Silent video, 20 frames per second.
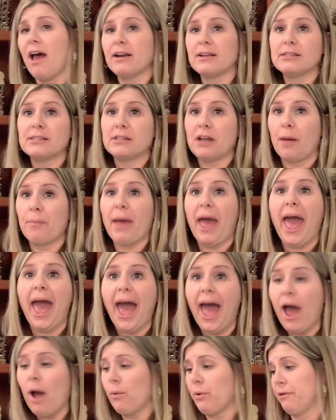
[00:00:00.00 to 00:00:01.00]
stop
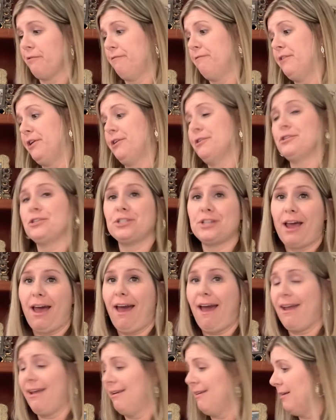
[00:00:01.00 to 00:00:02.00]
our fierce
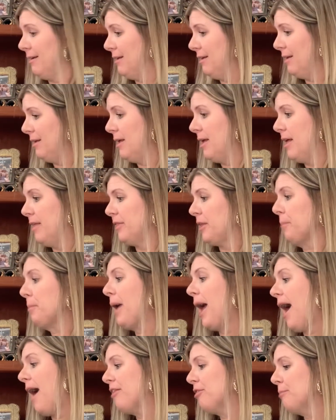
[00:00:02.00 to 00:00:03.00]
tide. The
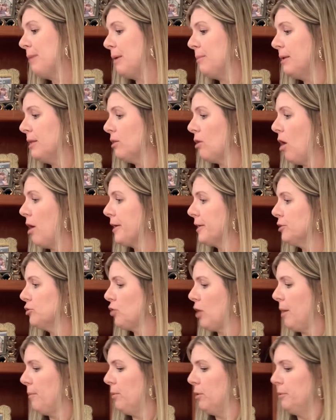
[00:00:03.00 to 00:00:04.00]
path may be long and
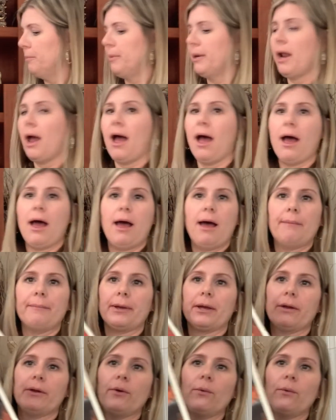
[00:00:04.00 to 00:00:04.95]
troubled, but I'm gonna